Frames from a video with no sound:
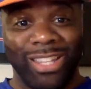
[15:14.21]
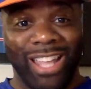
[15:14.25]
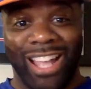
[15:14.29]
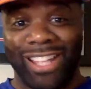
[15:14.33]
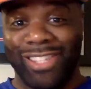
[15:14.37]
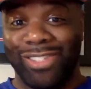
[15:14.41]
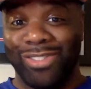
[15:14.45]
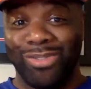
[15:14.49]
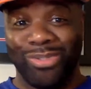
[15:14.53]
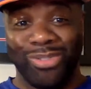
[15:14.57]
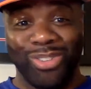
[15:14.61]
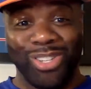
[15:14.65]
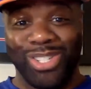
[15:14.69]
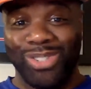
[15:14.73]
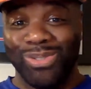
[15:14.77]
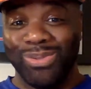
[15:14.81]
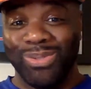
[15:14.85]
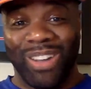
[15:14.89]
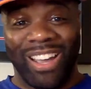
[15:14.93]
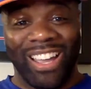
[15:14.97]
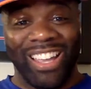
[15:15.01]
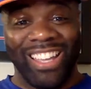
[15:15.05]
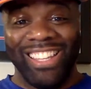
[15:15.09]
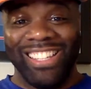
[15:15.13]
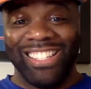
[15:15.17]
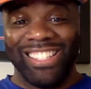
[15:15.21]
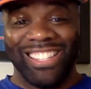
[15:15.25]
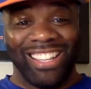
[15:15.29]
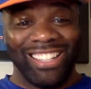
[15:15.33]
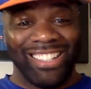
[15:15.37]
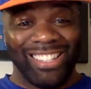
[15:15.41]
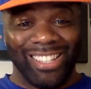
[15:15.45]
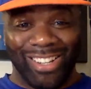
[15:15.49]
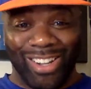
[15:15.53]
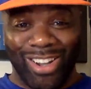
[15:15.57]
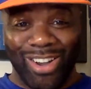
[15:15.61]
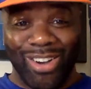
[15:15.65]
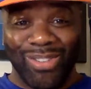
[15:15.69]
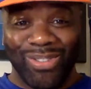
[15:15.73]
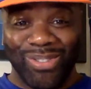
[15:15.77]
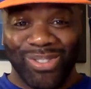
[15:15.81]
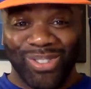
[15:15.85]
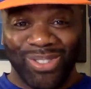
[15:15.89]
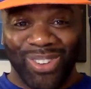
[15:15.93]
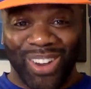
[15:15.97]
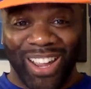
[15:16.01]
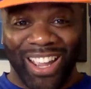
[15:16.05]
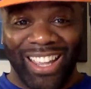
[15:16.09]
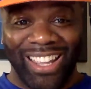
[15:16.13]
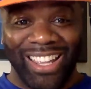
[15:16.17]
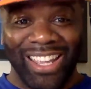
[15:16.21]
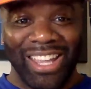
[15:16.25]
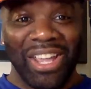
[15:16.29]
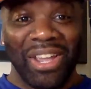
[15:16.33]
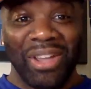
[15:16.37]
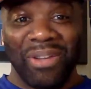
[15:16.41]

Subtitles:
That's the reason why he's like the GOAT, right?